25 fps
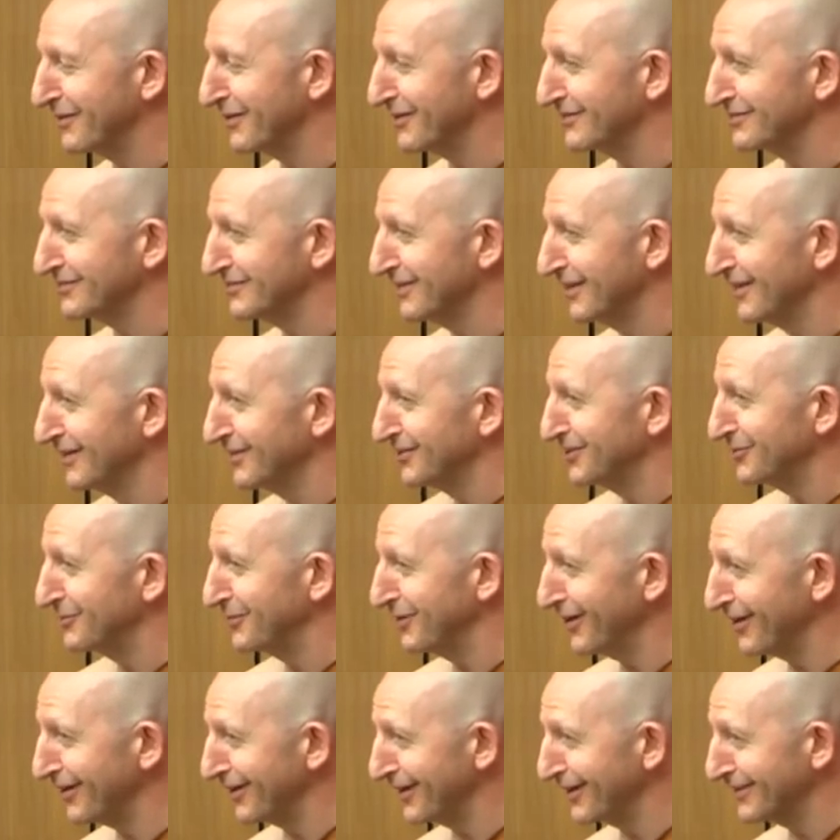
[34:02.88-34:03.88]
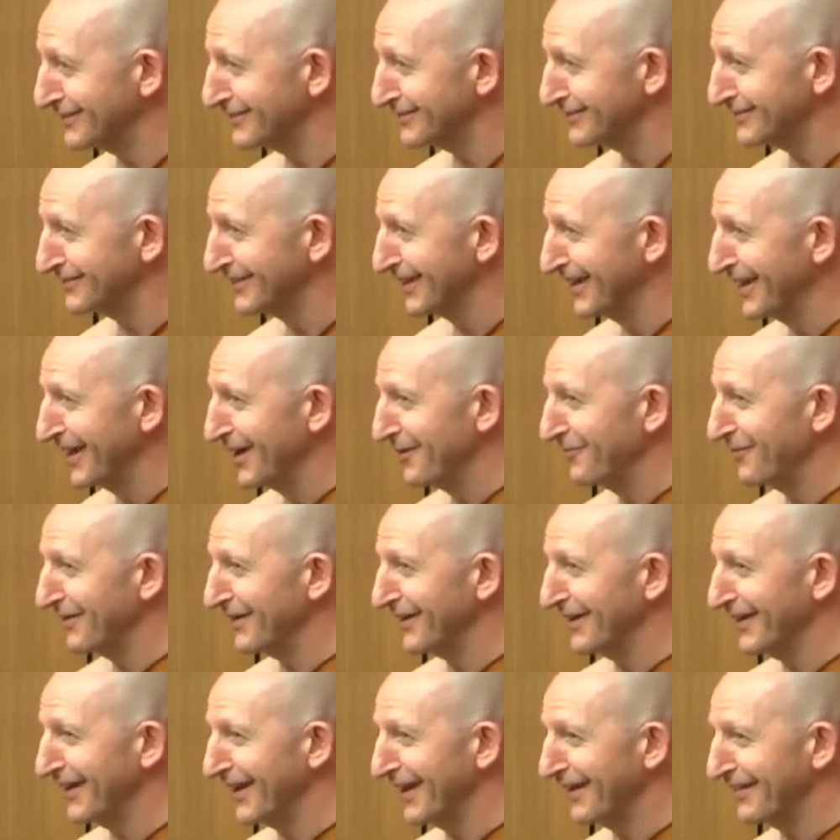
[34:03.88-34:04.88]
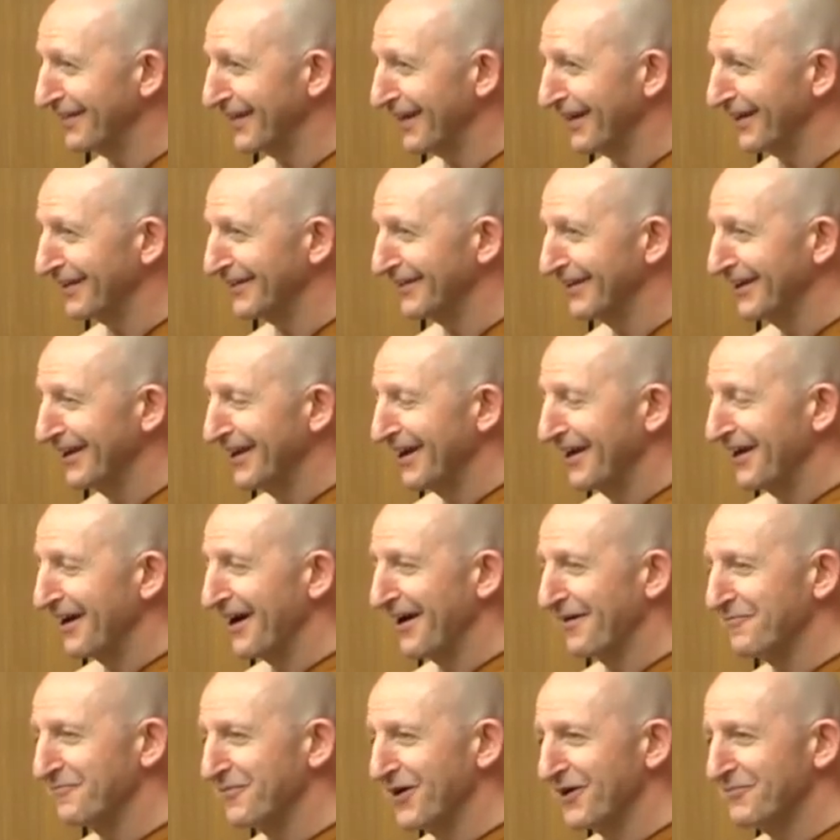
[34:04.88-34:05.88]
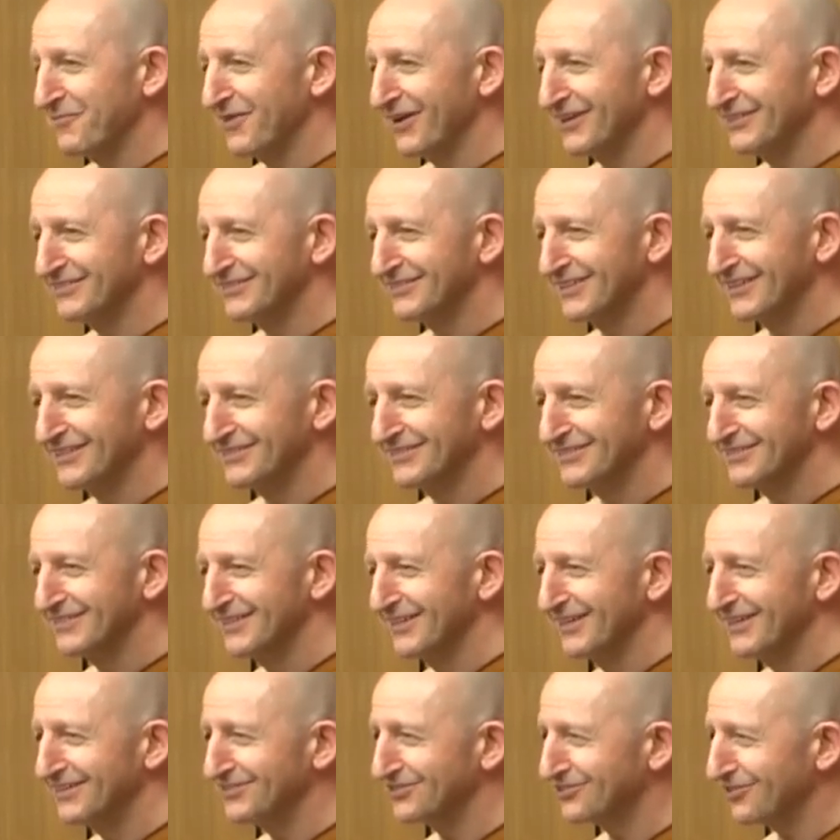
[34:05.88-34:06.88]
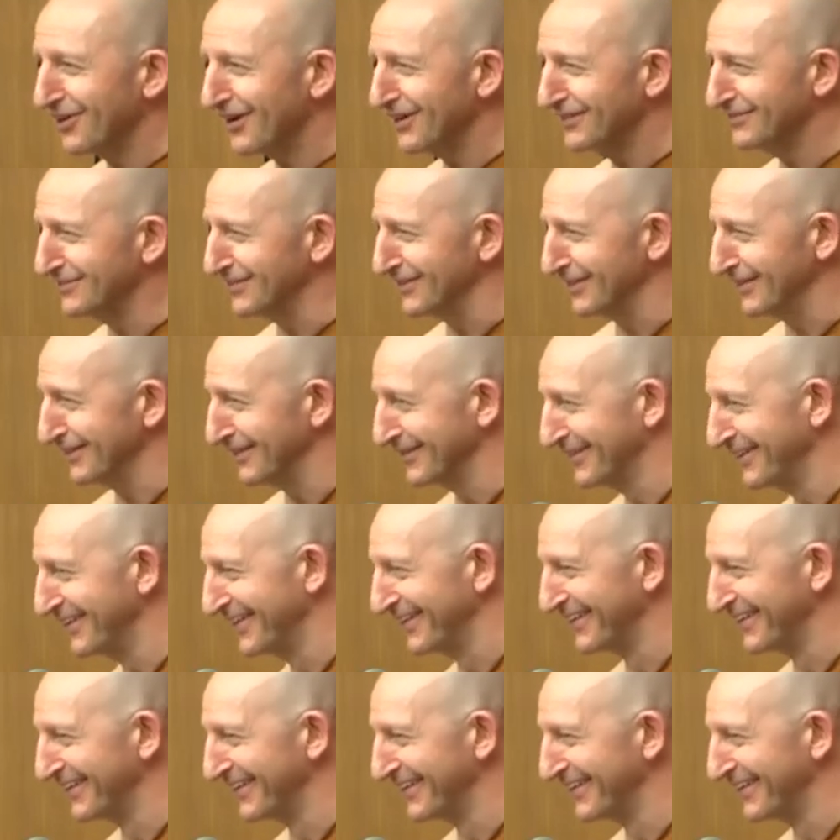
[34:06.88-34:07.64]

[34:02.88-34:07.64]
Because to be honest, when I hear that, uh, my mind says he's crazy.